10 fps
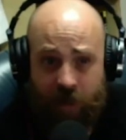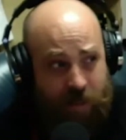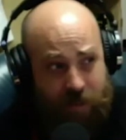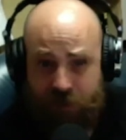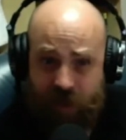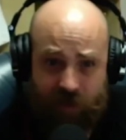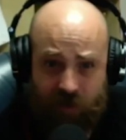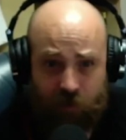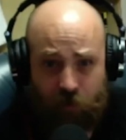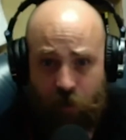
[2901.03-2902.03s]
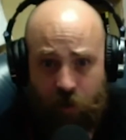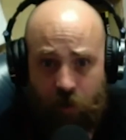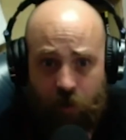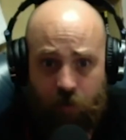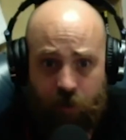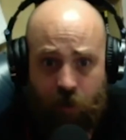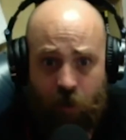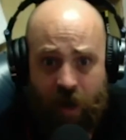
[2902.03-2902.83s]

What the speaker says: Like, it just takes a little longer, you know?